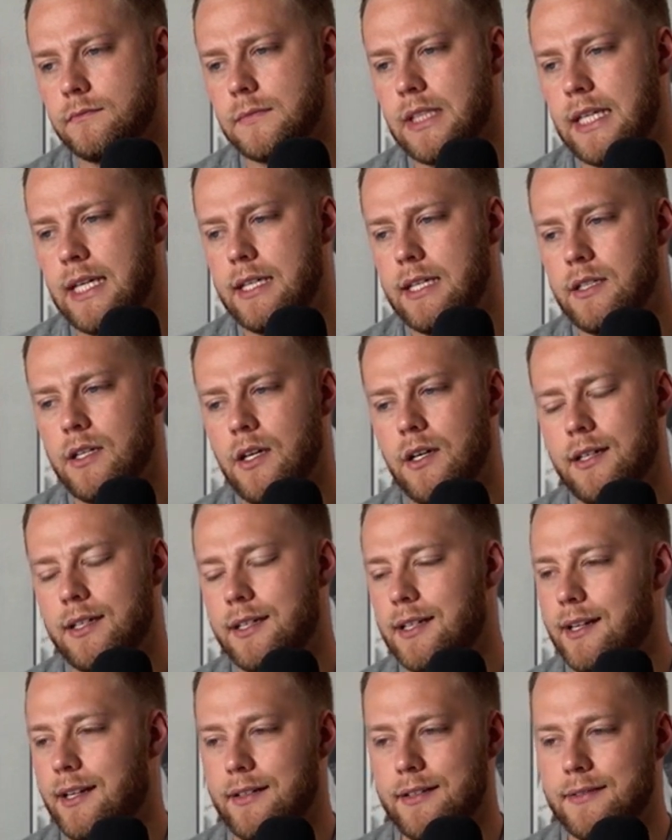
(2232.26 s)
And
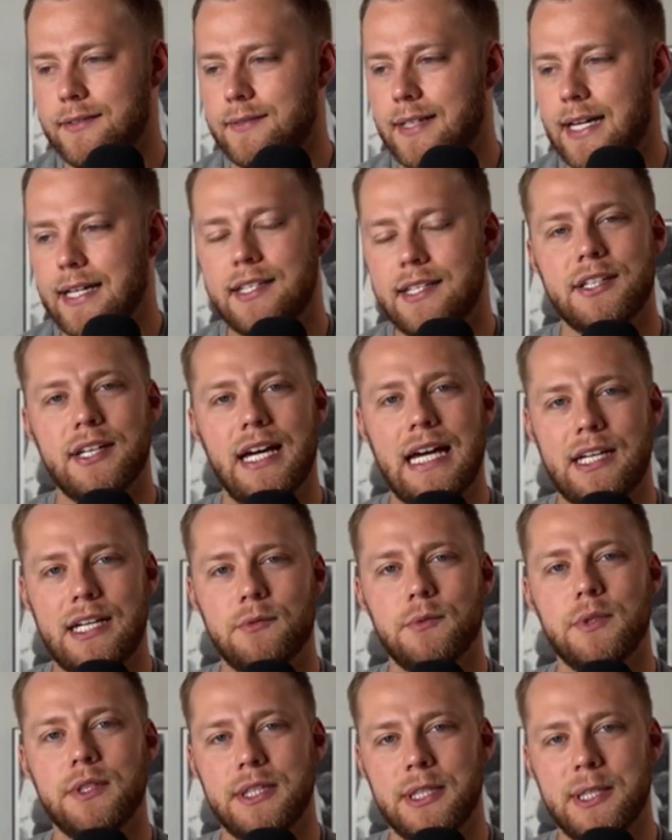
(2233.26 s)
I don't know. I could
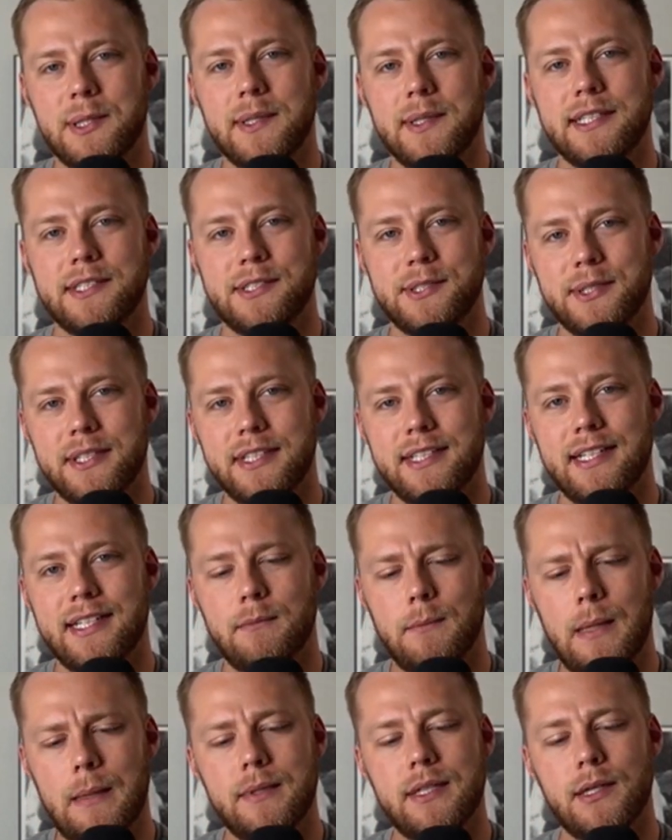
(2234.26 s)
really go into it, and
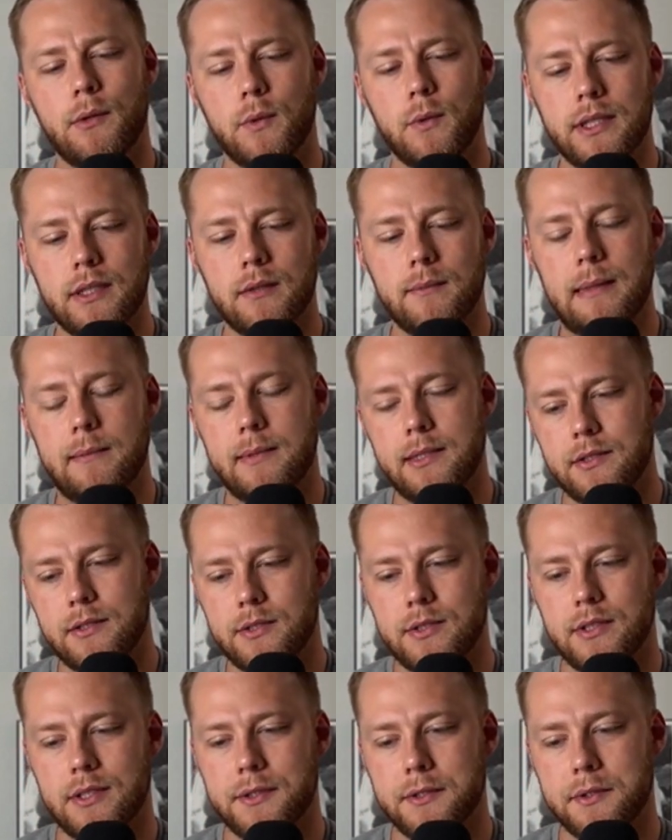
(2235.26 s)
maybe I will. Maybe I'll
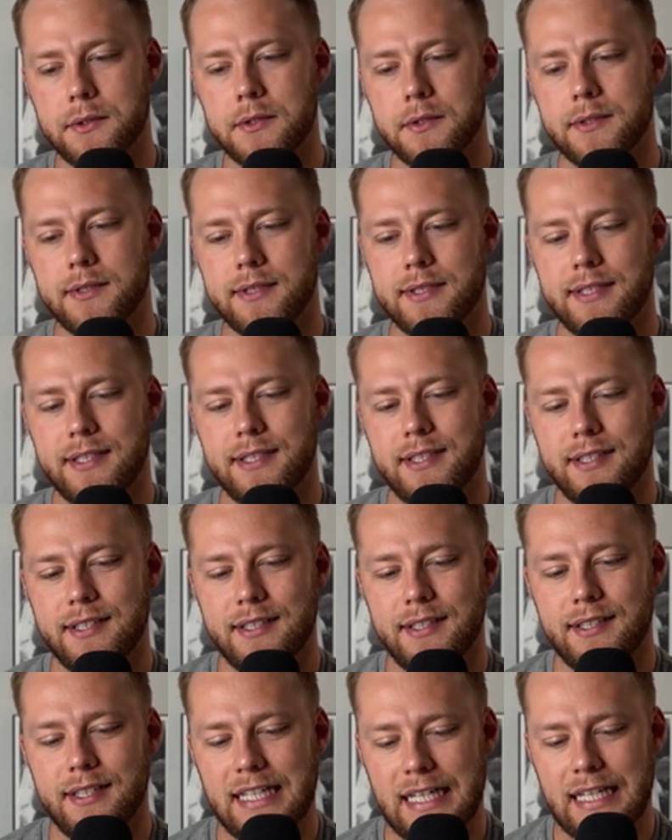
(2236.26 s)
do a whole
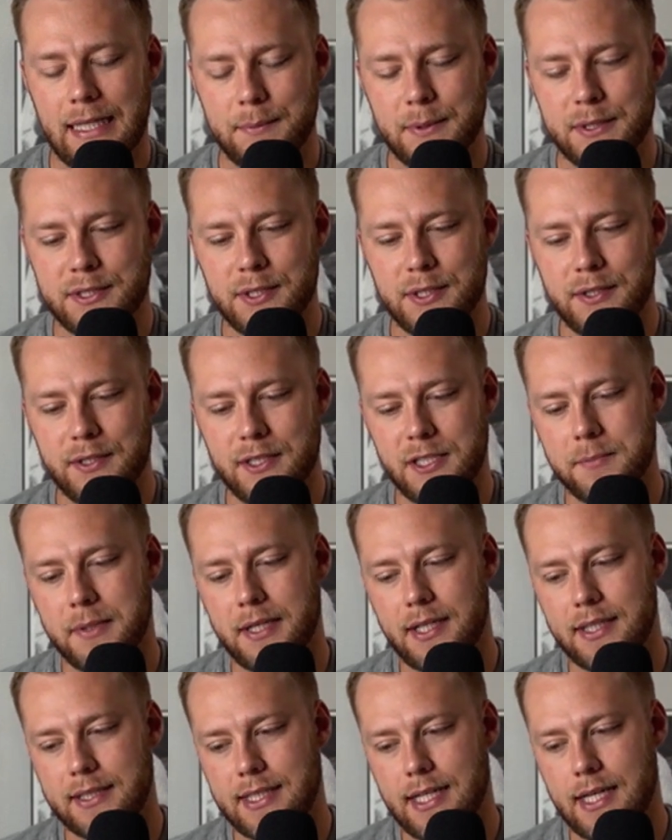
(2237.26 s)
episode of the
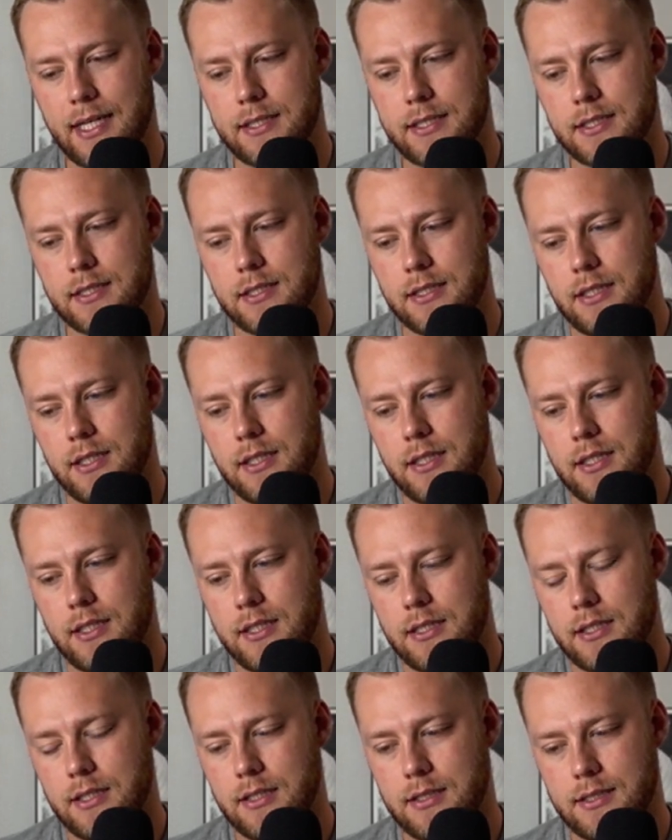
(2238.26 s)
podcast
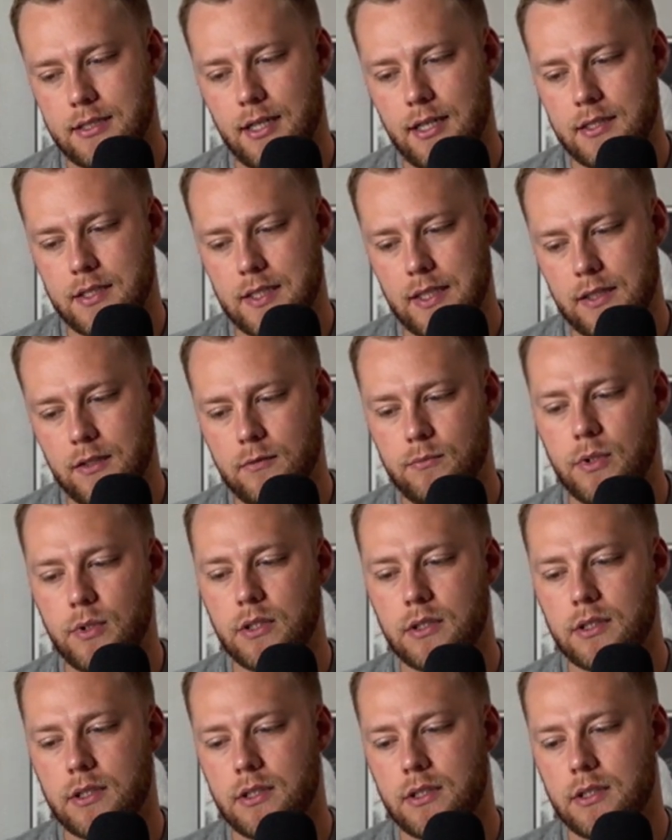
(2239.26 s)
discussing the
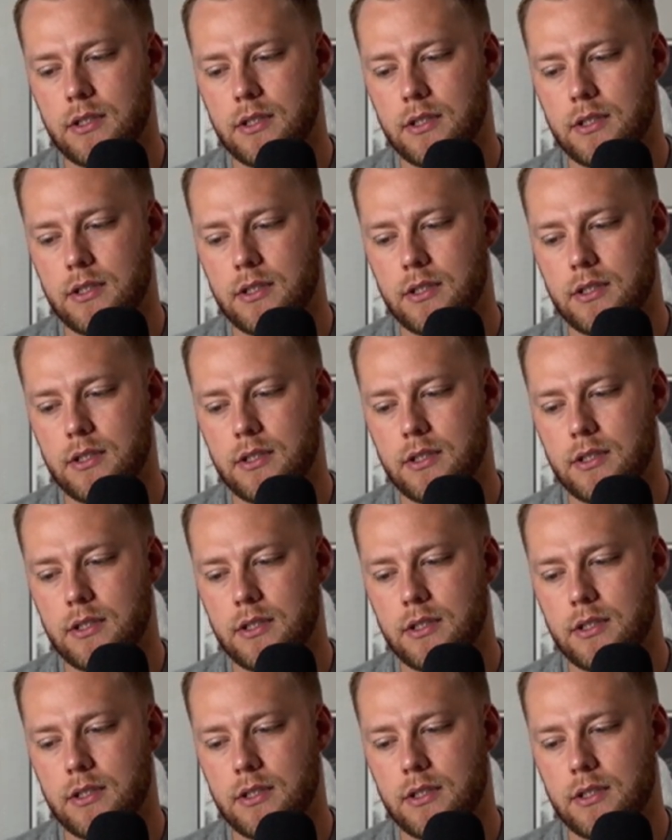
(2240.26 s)
book.